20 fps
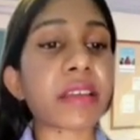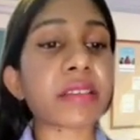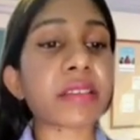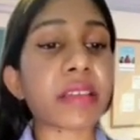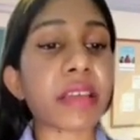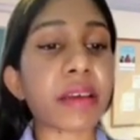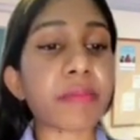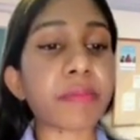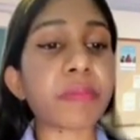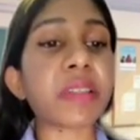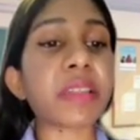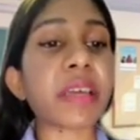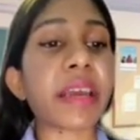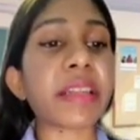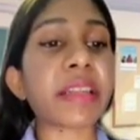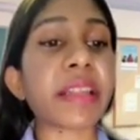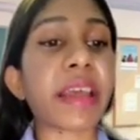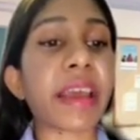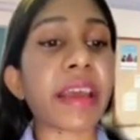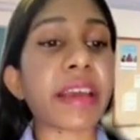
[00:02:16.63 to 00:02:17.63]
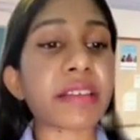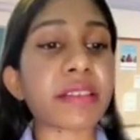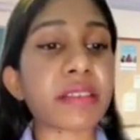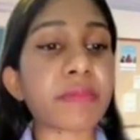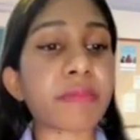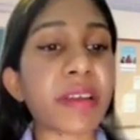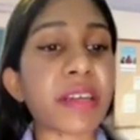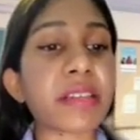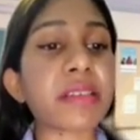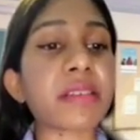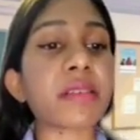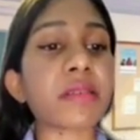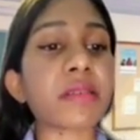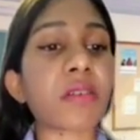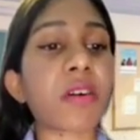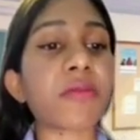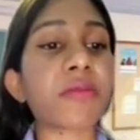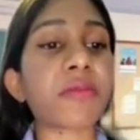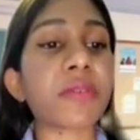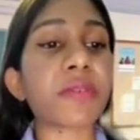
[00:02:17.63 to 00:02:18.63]
Example, expenses
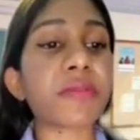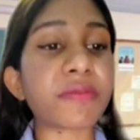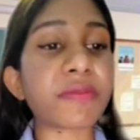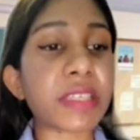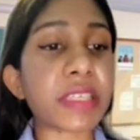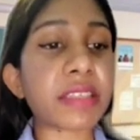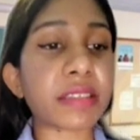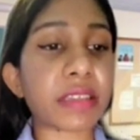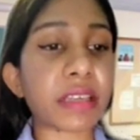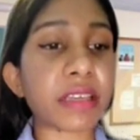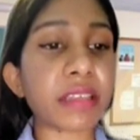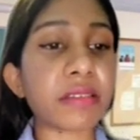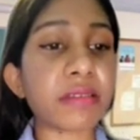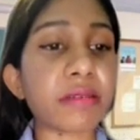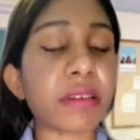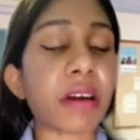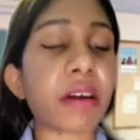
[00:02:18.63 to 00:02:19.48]
of 50 cents,